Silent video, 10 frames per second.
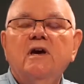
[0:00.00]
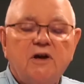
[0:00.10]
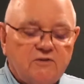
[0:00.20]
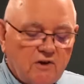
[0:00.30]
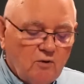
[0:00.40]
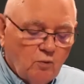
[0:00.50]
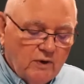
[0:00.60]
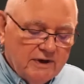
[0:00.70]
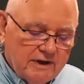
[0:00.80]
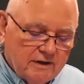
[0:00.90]
It's on
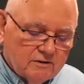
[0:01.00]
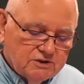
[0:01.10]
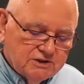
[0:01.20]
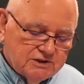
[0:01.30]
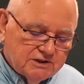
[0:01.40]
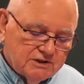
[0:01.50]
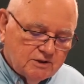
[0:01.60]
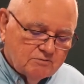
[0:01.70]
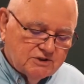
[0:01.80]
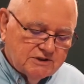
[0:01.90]
wind energy
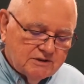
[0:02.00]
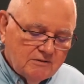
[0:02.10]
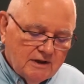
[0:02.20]
systems.